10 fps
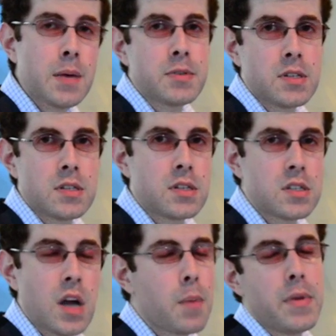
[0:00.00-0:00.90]
a substance
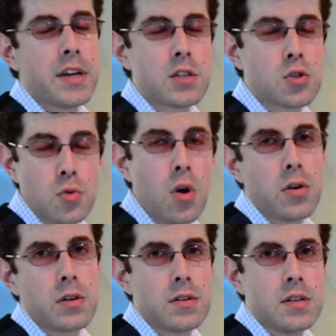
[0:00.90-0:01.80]
does not make it
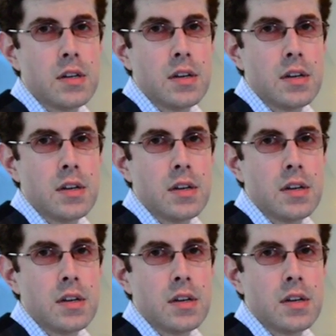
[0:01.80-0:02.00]
stronger,